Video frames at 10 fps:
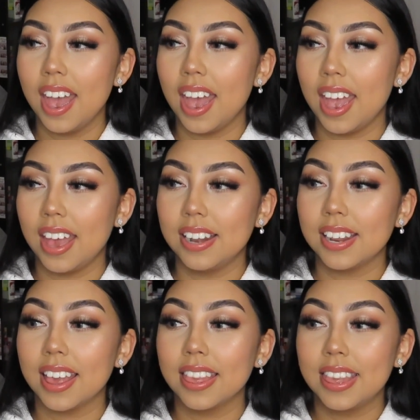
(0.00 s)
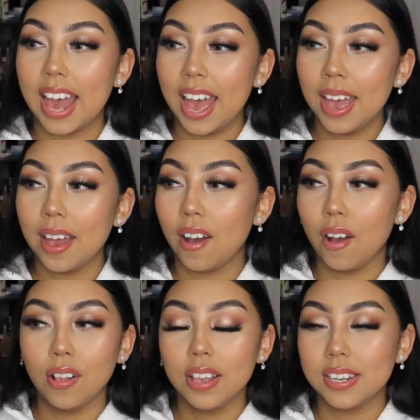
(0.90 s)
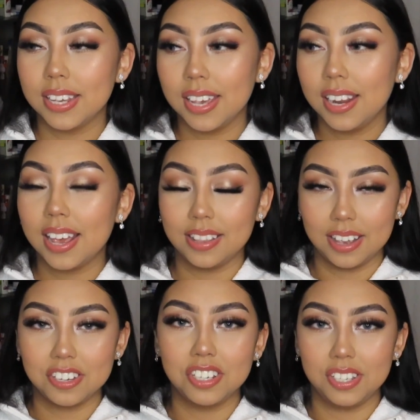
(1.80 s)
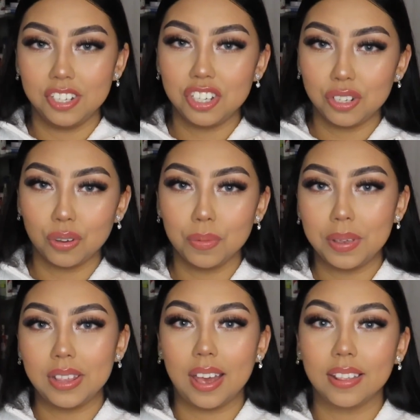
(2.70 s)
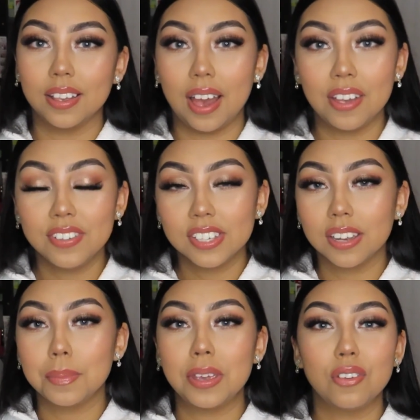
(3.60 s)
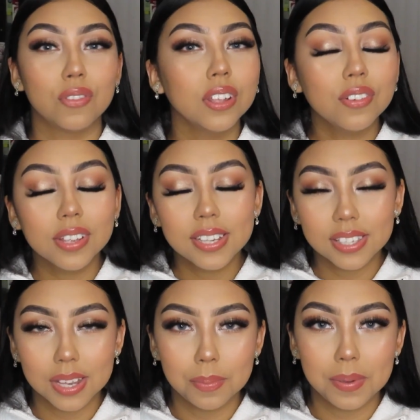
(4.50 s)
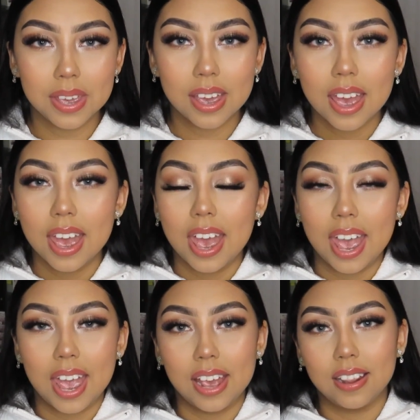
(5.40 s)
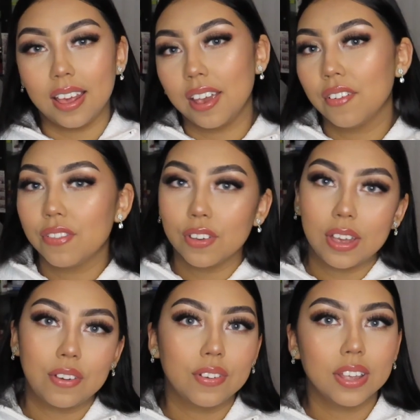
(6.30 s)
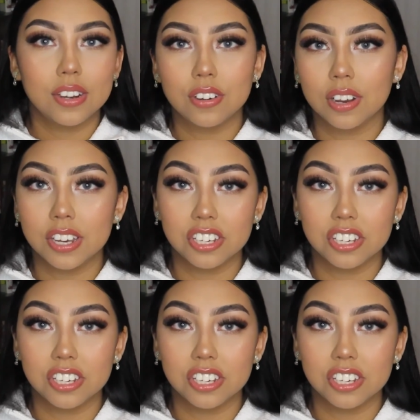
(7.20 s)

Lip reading: and that all it did, and like she told me that the IV is gonna make you really sleepy and like feel like really druggy.